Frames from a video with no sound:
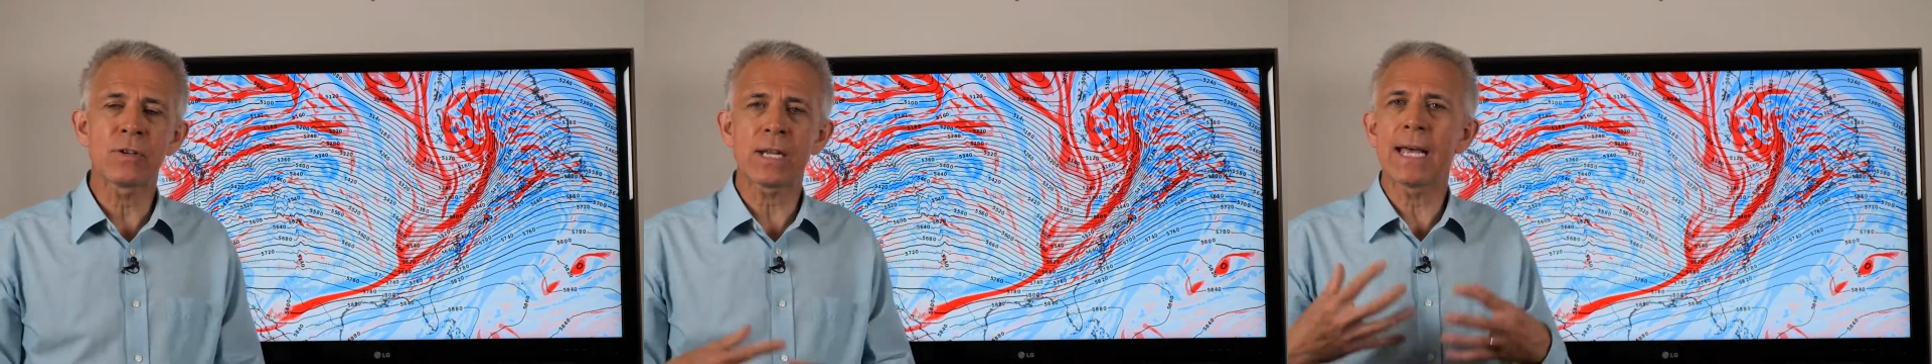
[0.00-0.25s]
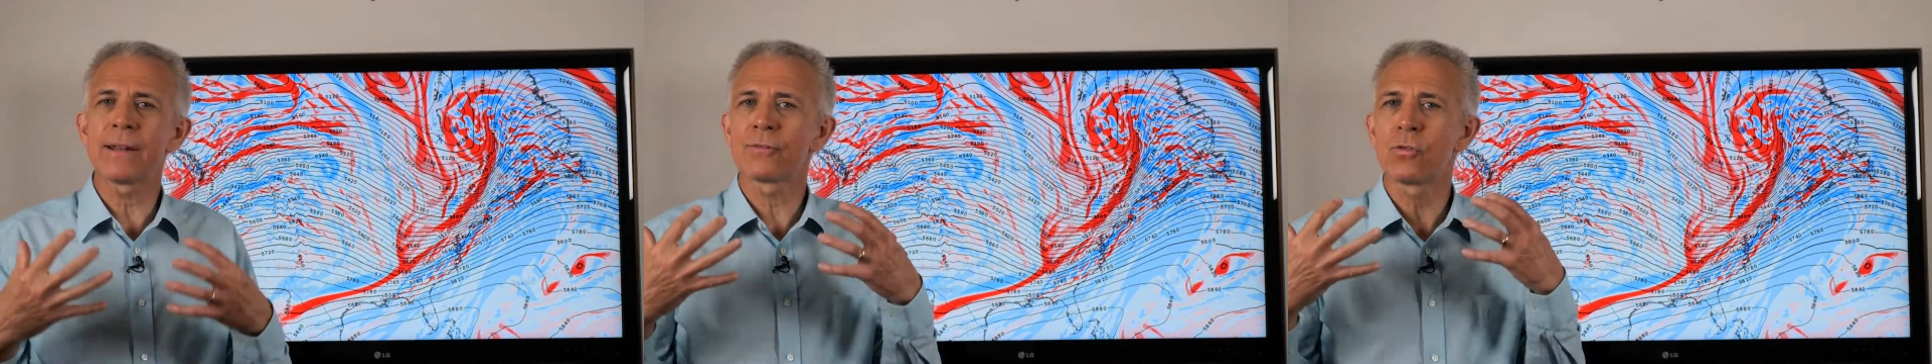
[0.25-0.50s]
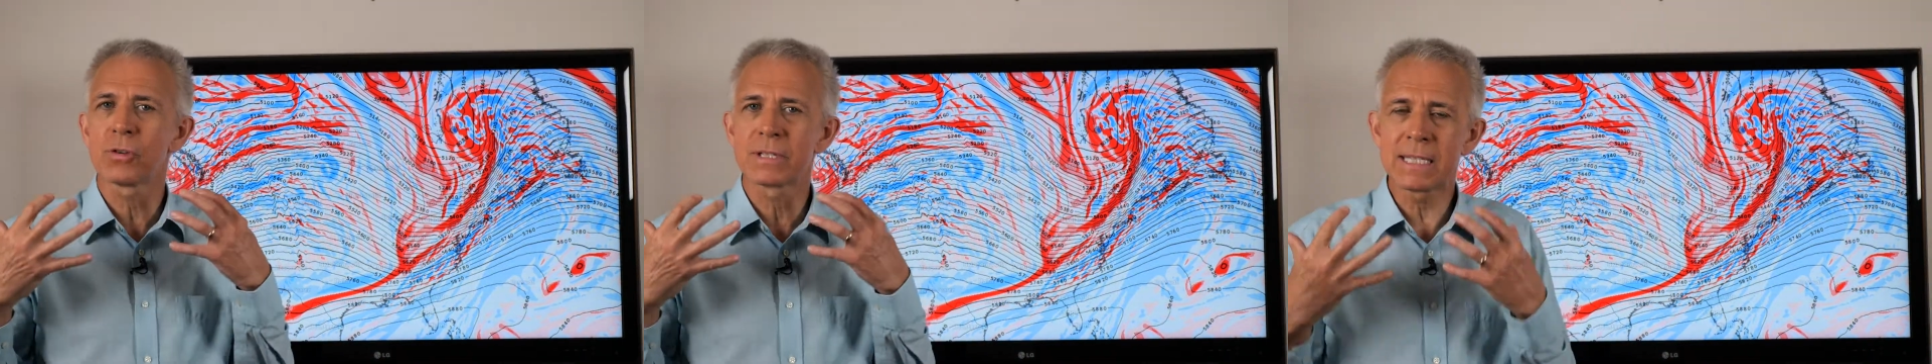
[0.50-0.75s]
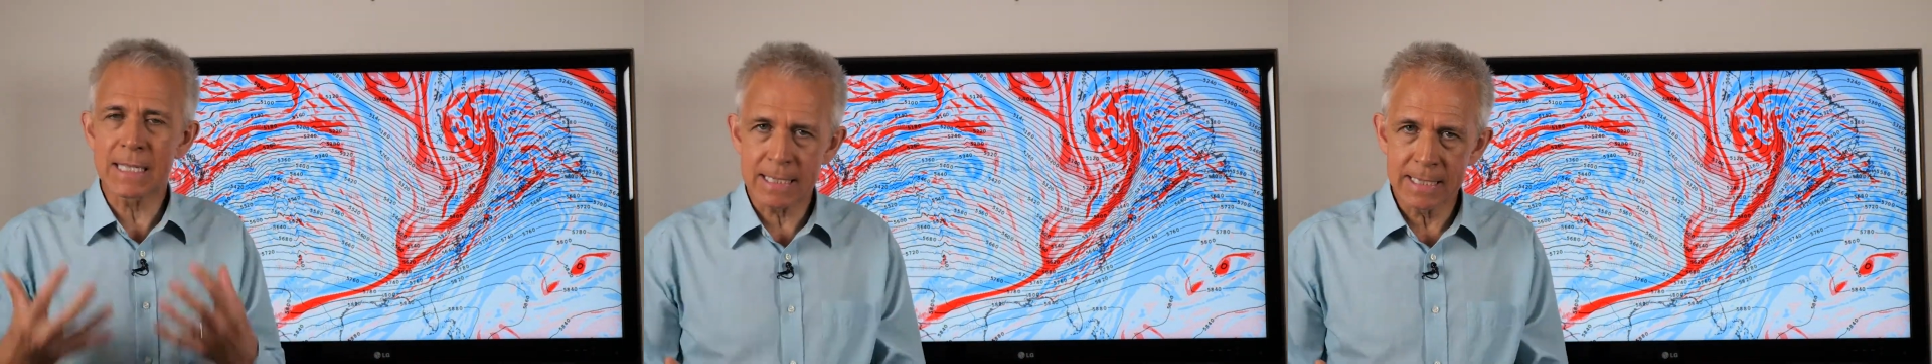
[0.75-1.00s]
it, and of course
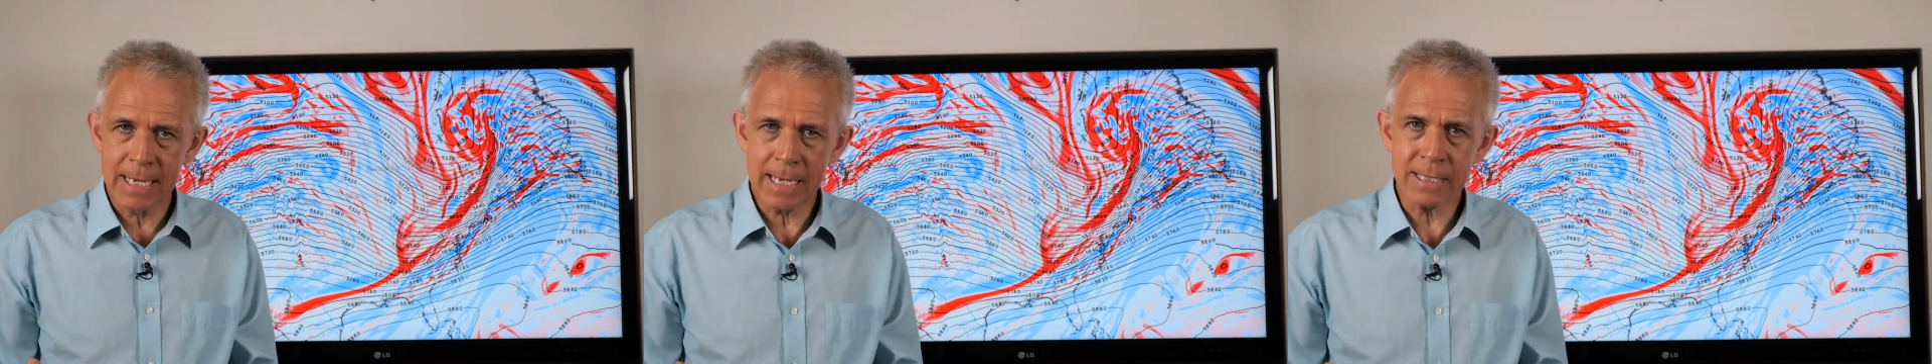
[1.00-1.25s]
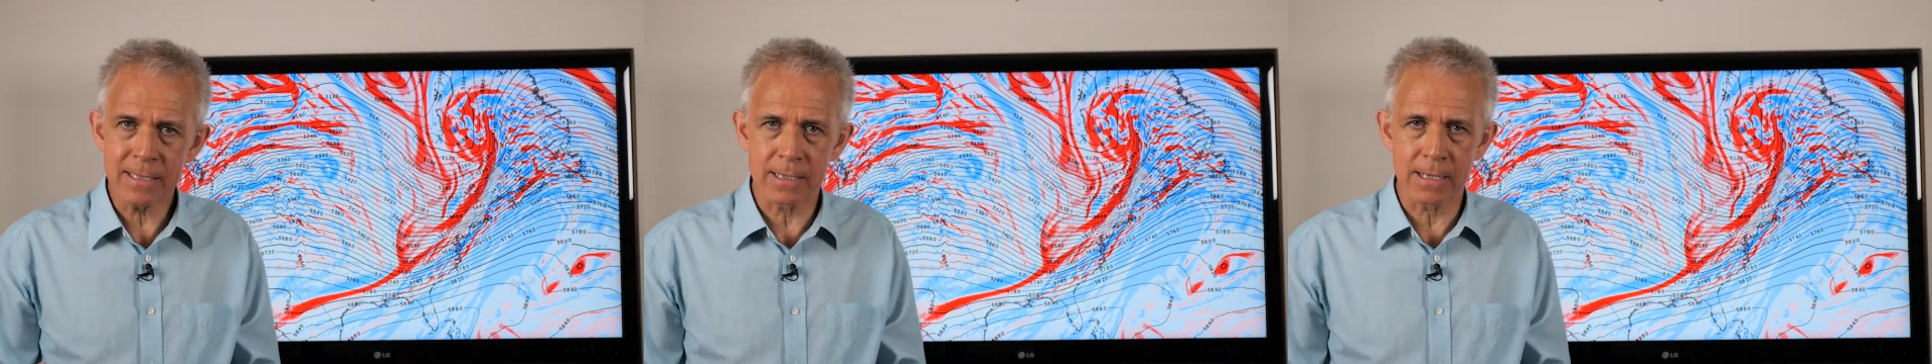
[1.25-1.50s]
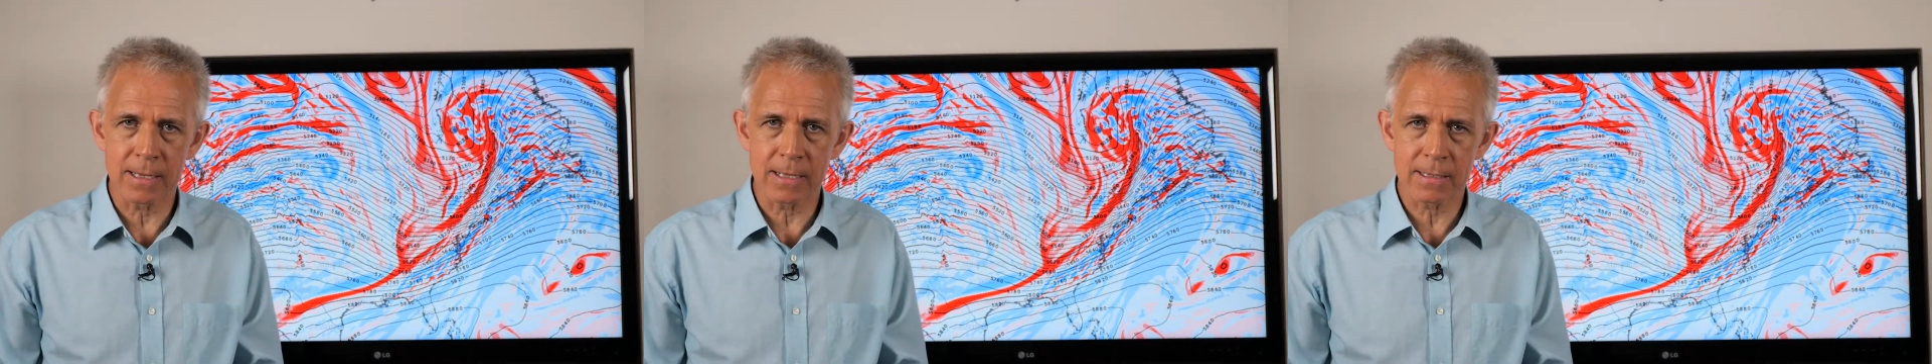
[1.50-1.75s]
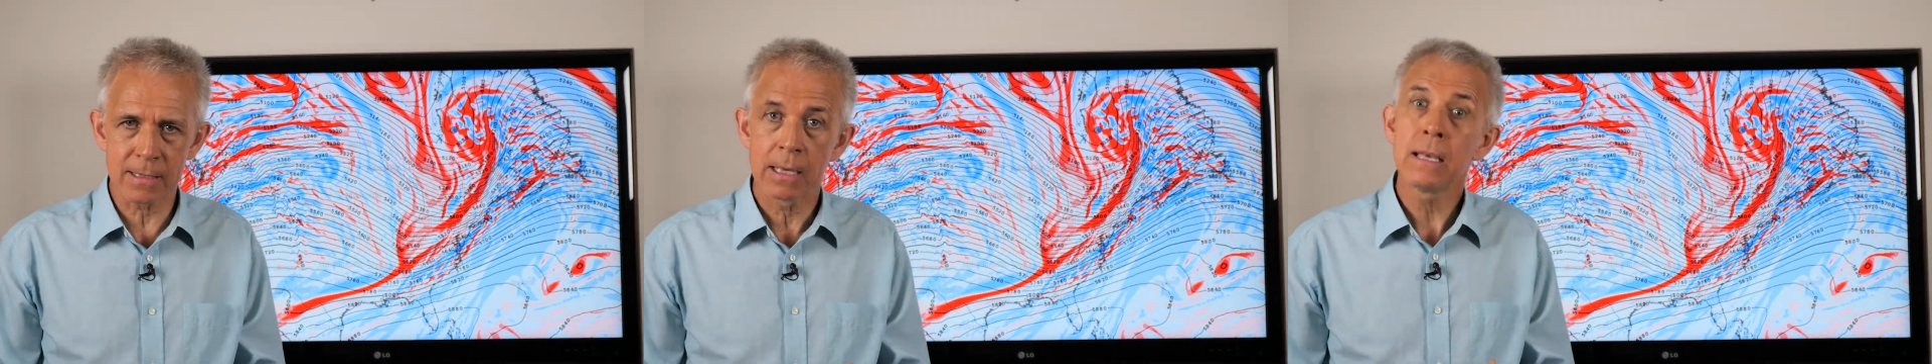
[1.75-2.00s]
the intensity of
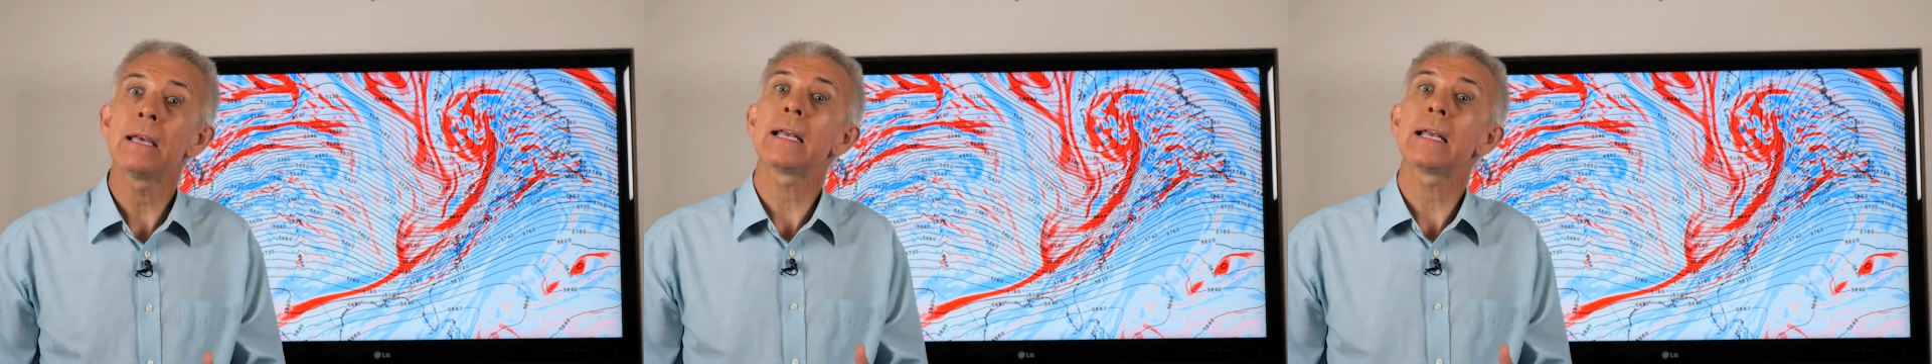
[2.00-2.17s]
this